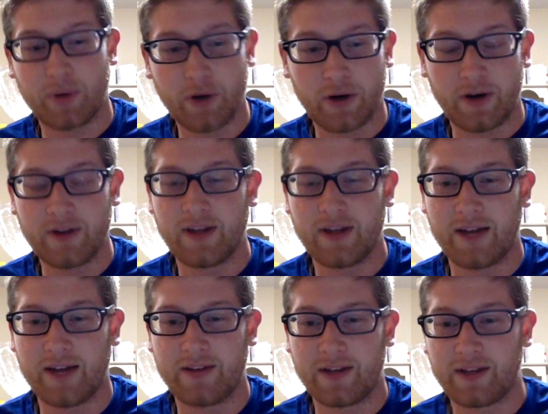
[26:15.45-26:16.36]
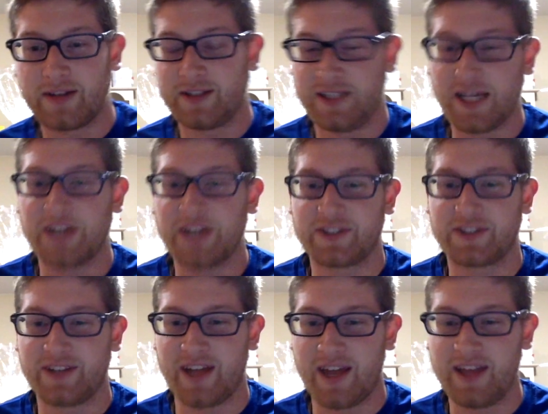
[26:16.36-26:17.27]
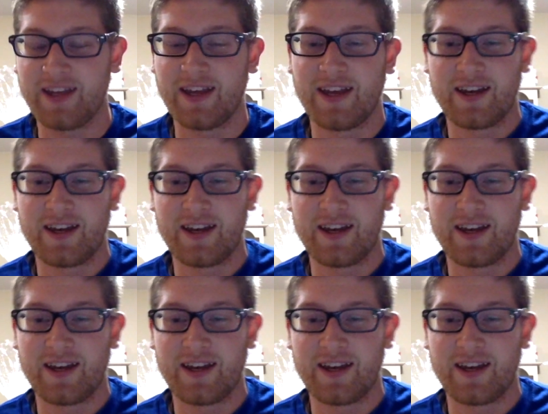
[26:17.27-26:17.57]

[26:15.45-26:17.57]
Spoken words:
poll on there yesterday.